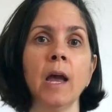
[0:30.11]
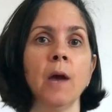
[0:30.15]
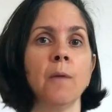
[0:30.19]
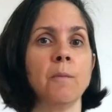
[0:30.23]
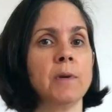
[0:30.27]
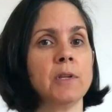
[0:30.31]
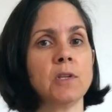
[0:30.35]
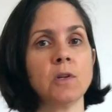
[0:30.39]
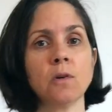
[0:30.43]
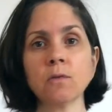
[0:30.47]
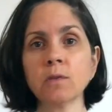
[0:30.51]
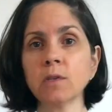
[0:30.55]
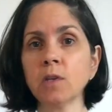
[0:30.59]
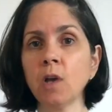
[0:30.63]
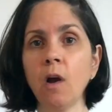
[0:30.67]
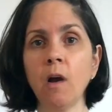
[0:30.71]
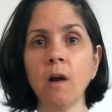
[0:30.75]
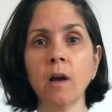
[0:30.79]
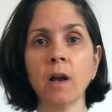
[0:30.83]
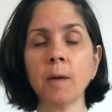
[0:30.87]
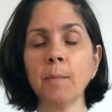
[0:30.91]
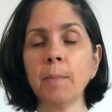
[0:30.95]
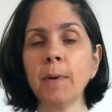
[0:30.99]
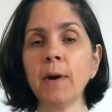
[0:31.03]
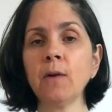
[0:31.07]
we don't
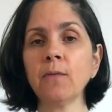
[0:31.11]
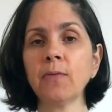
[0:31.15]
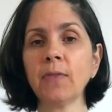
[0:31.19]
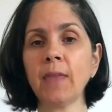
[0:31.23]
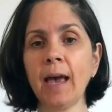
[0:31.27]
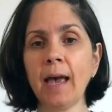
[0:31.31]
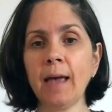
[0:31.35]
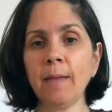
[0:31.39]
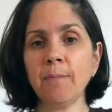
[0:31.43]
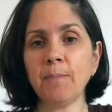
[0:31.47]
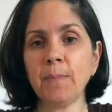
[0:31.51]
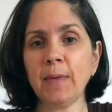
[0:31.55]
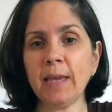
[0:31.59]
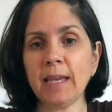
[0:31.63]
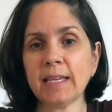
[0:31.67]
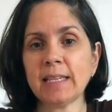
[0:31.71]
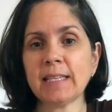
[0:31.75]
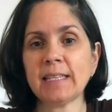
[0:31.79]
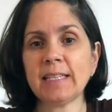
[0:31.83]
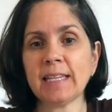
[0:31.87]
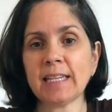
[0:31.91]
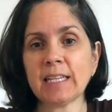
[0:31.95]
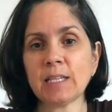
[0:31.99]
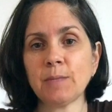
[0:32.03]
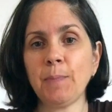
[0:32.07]
talk about that big
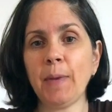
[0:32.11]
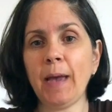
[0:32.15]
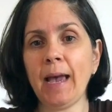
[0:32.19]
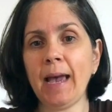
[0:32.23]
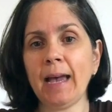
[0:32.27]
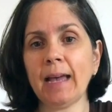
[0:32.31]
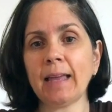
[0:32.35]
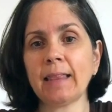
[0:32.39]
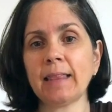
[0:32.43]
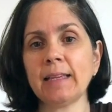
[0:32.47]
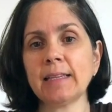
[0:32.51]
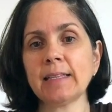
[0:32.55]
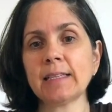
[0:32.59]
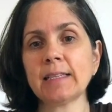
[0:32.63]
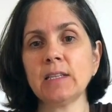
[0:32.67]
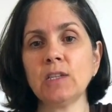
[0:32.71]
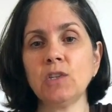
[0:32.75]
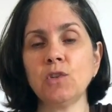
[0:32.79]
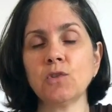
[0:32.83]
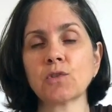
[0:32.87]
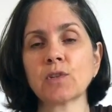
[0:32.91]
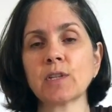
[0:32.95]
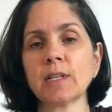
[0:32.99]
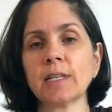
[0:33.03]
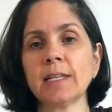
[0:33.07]
six-pack that
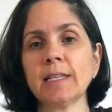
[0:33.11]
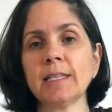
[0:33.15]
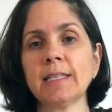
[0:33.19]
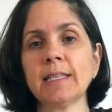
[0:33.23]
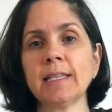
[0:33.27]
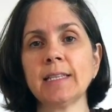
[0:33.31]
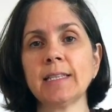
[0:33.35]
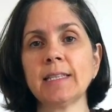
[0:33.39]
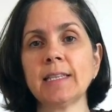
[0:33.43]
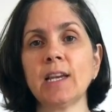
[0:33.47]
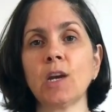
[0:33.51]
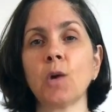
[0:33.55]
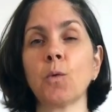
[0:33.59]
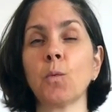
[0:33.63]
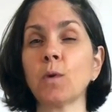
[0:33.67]
usually sits here.